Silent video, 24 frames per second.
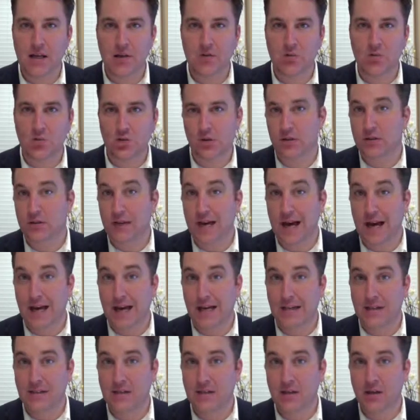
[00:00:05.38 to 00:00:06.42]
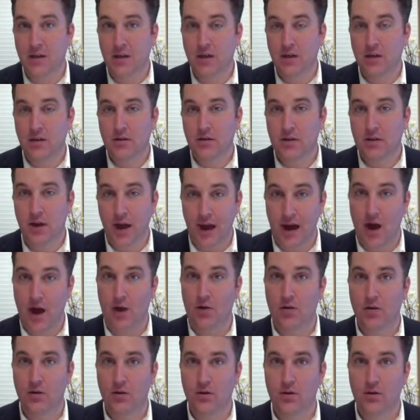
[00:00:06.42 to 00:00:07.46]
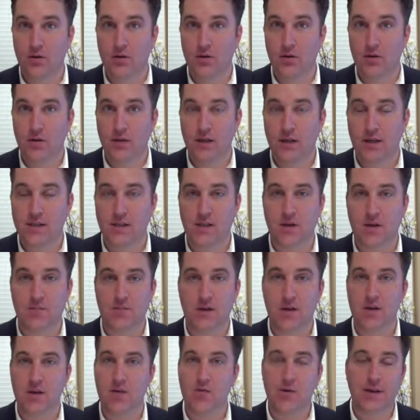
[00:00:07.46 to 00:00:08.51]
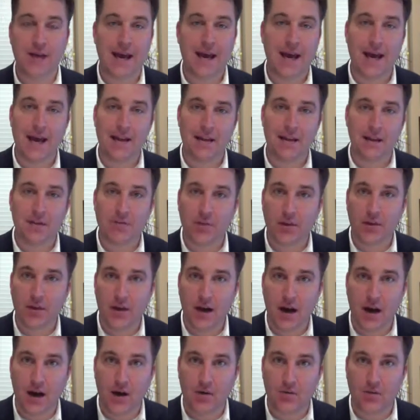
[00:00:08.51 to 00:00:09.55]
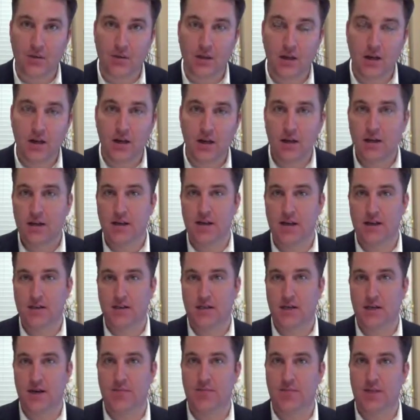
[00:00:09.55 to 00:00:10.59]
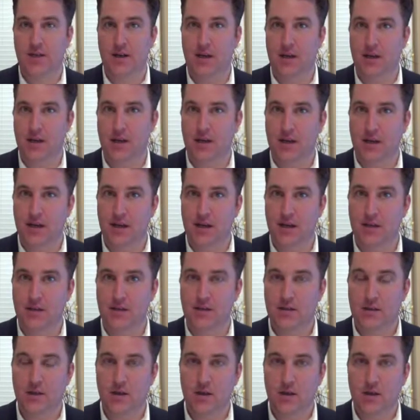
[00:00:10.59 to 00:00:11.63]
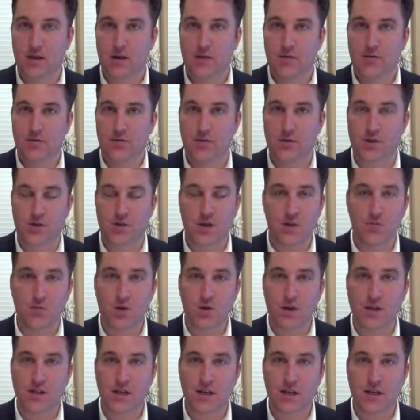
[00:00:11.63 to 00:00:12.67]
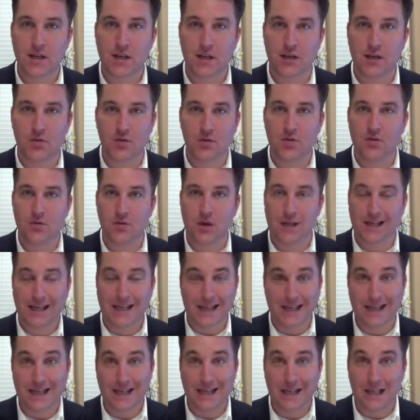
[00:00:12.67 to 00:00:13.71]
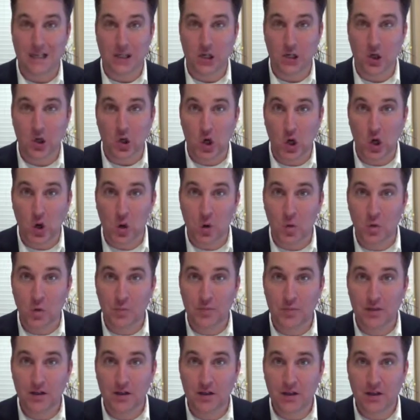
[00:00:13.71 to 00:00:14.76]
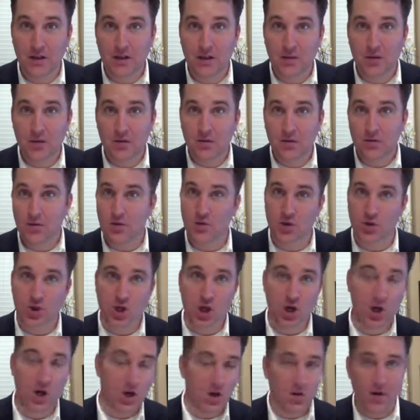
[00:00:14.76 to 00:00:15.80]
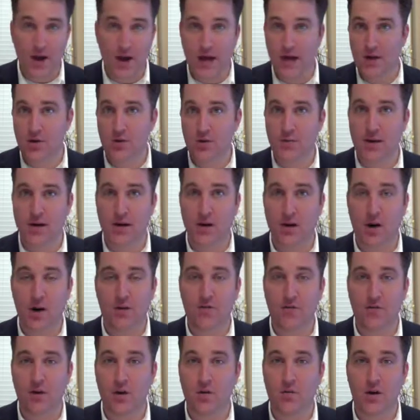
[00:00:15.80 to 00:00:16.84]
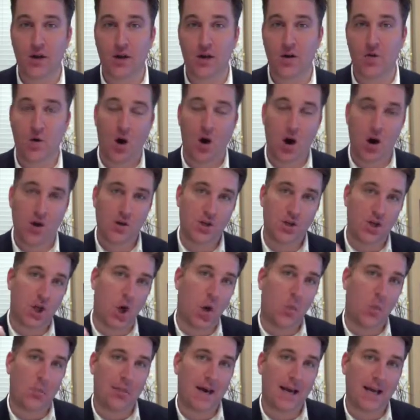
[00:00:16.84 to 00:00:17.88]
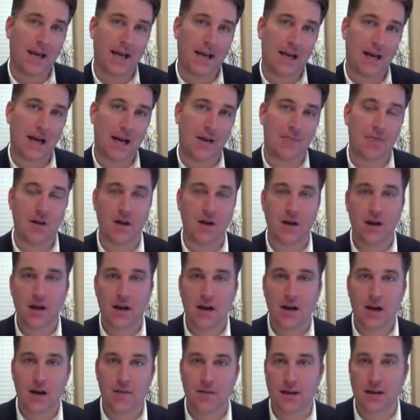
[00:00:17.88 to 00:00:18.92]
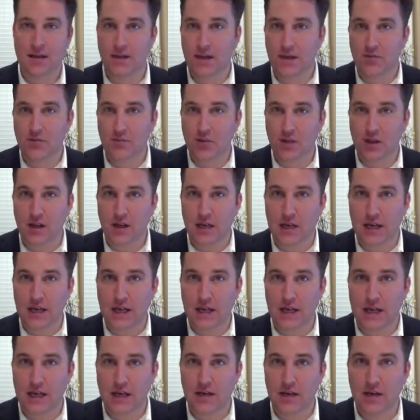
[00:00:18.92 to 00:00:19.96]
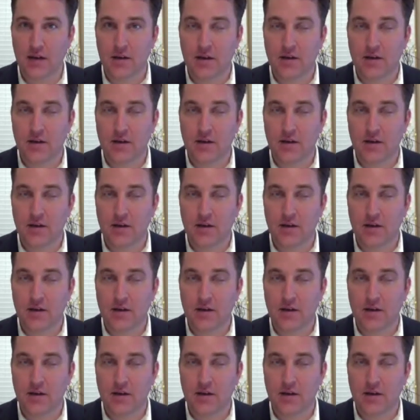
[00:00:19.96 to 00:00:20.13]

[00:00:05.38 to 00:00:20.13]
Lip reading: the world has now? It's something you can't live without. It's something that, for some reason, if you forget it at your home, you turn around no matter how far away you are to go pick it up and then leave with it again.